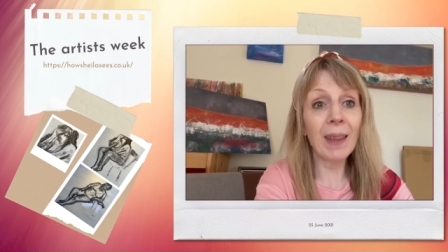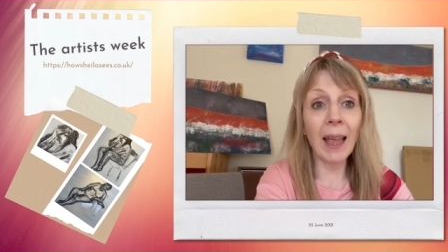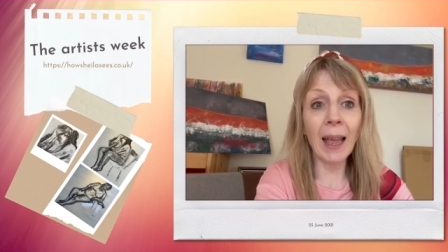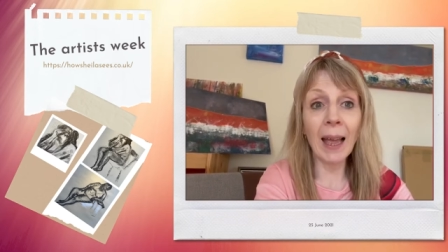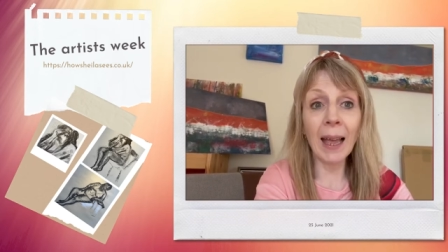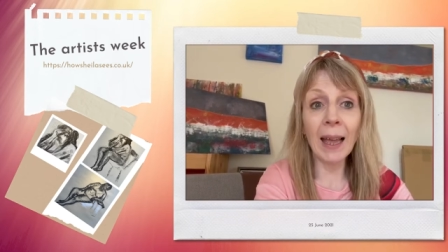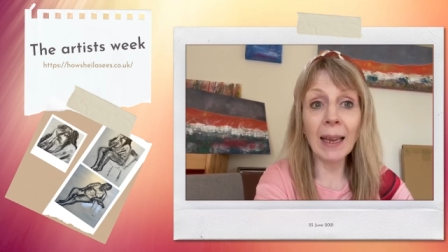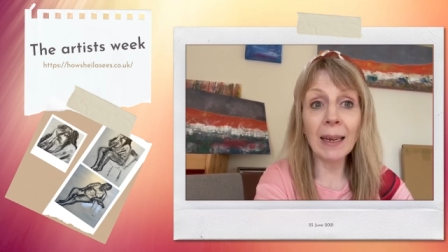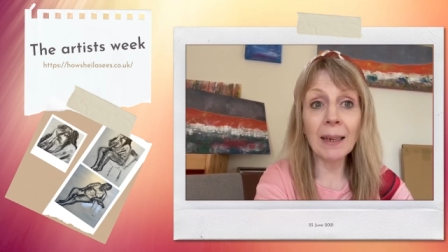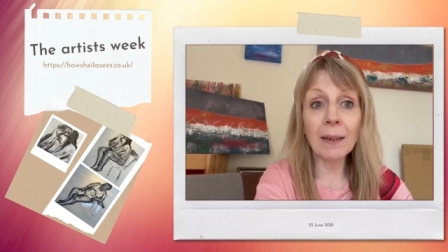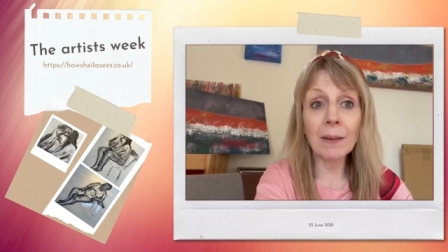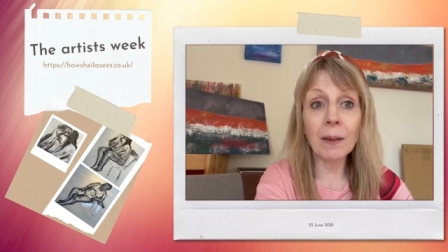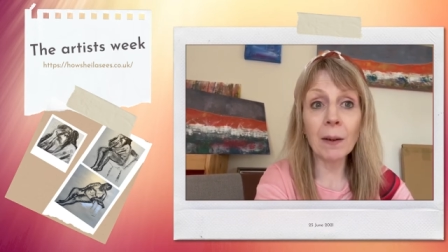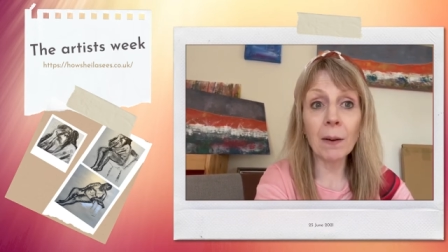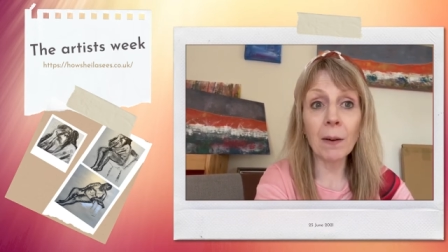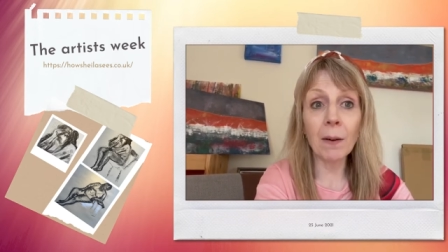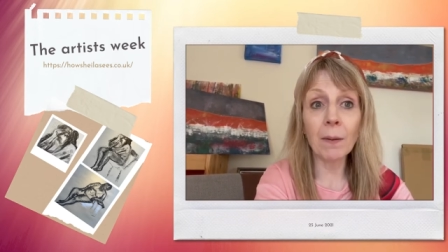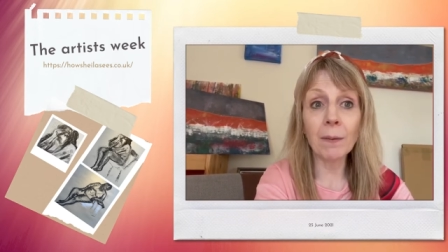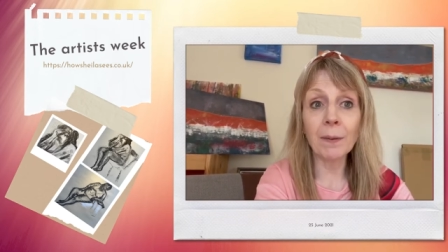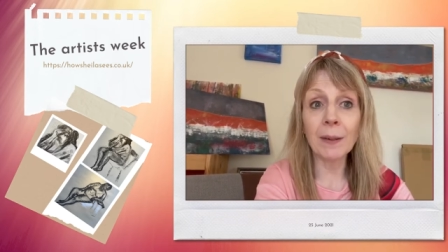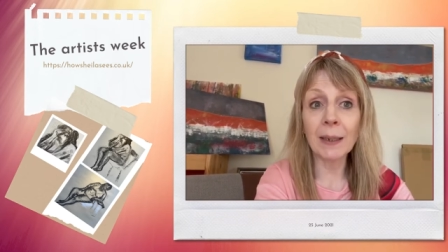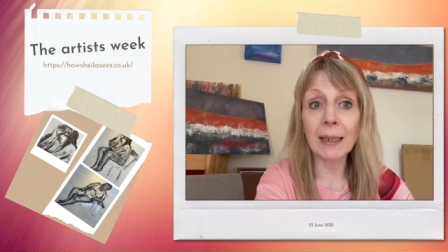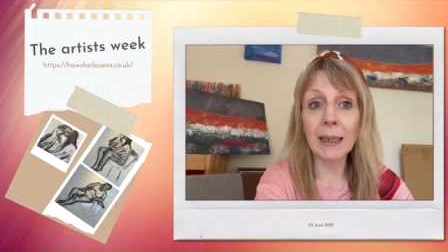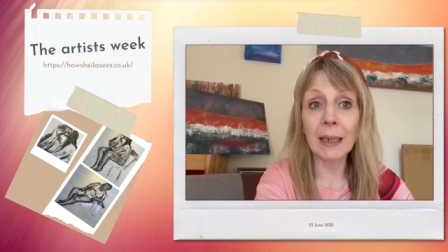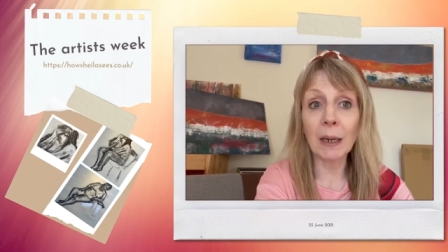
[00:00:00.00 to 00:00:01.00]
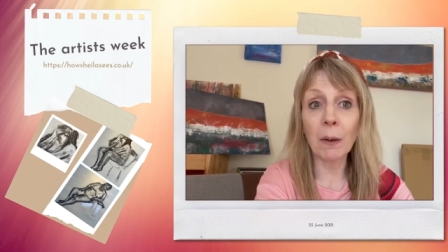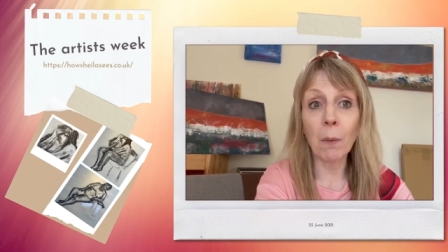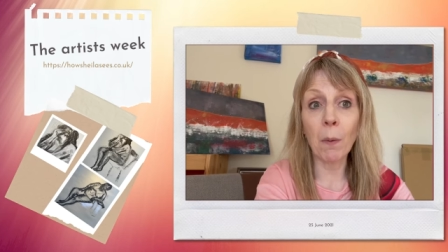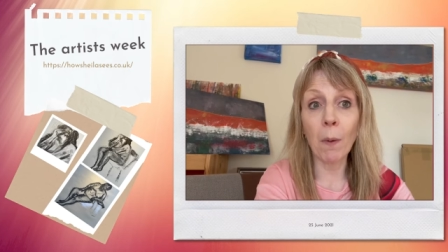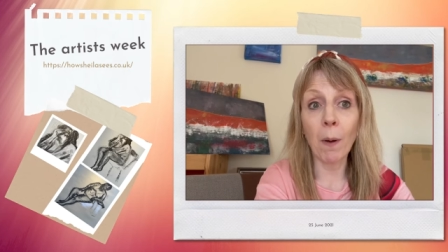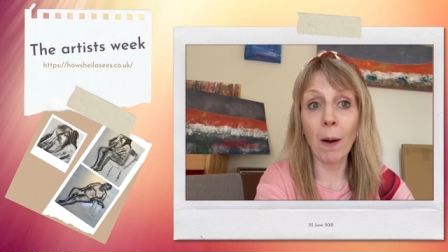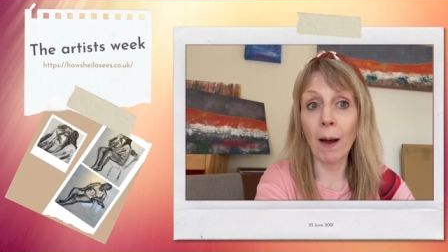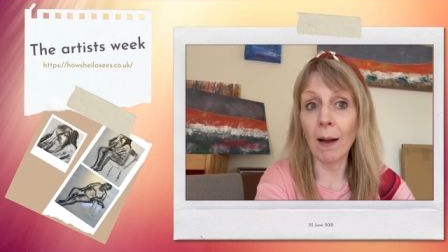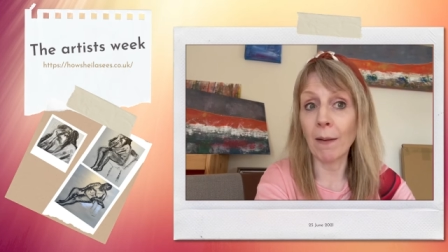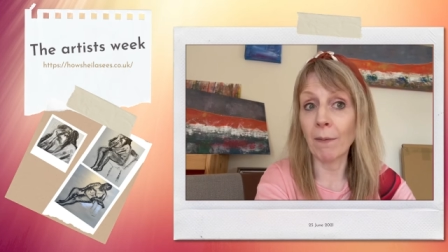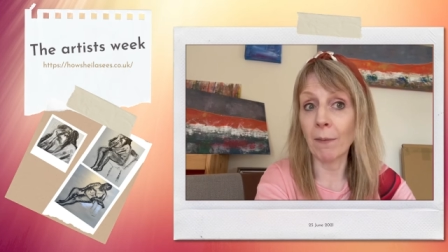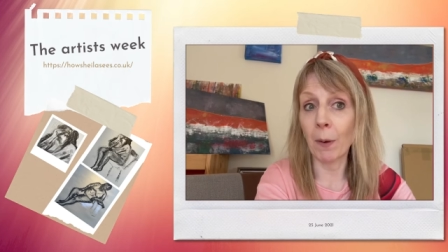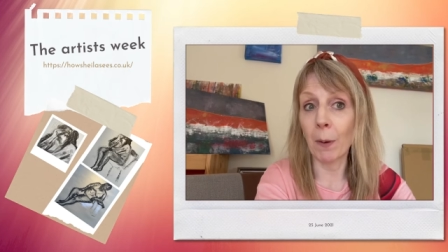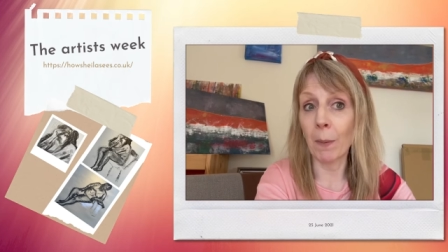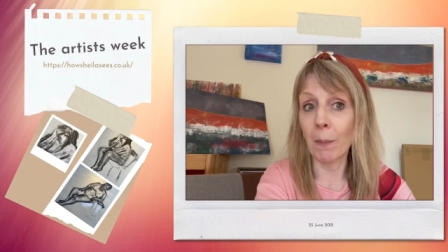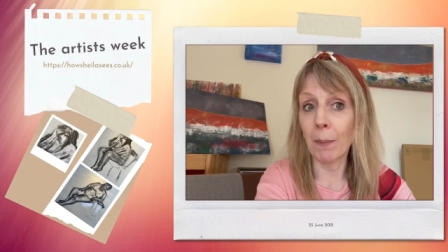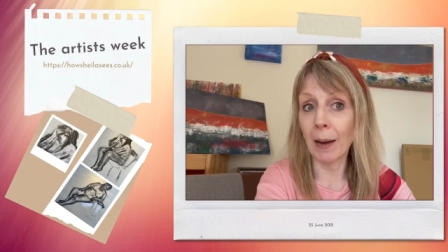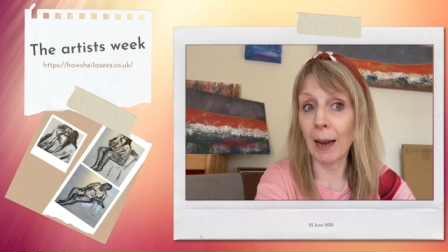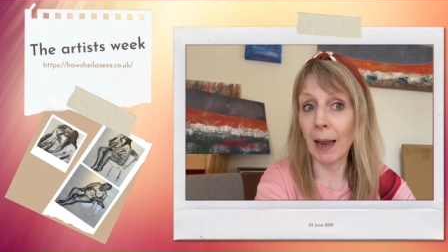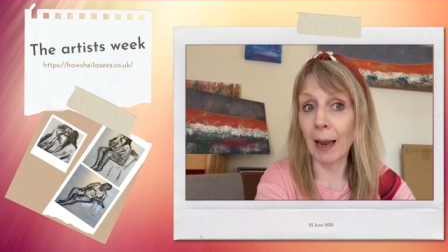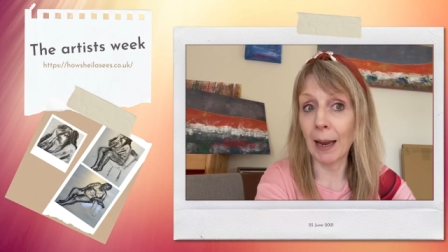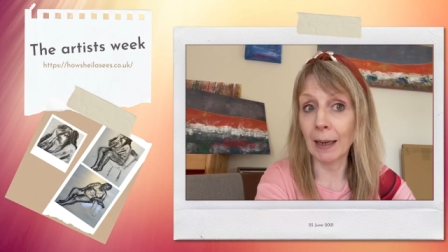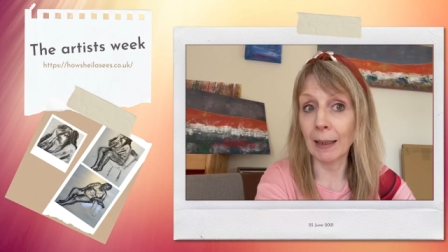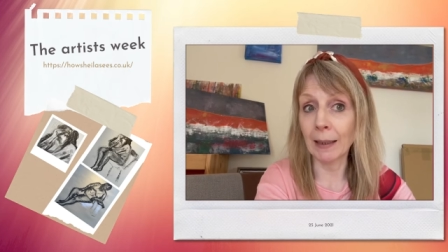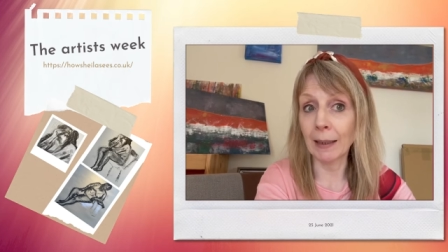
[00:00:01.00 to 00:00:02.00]
and obviously what I've got
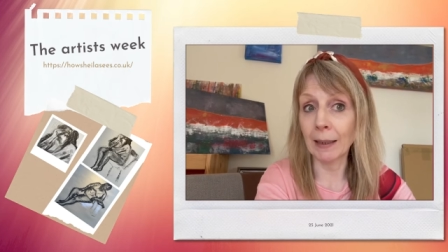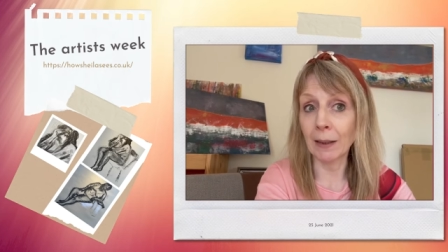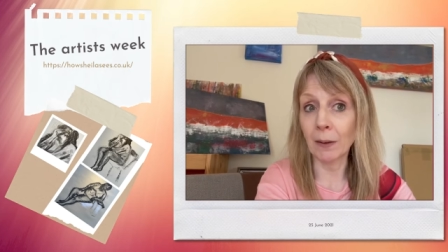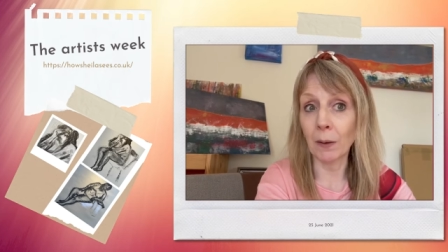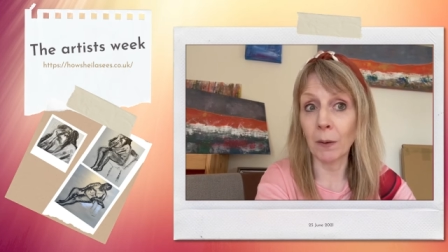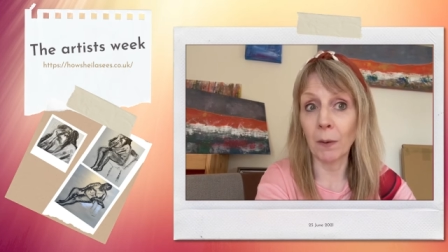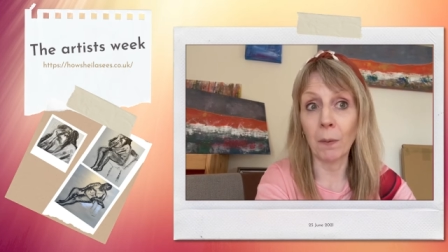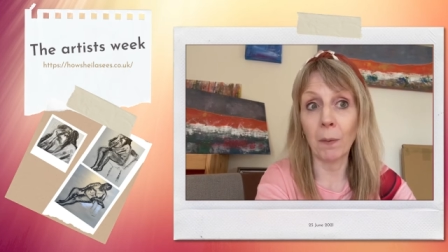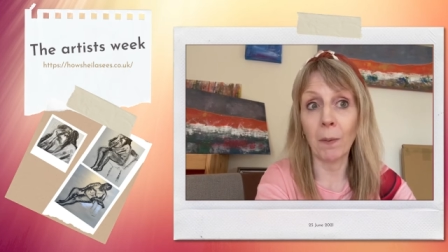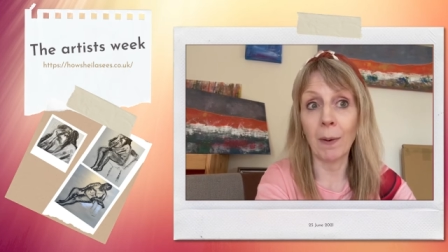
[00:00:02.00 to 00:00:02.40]
planned or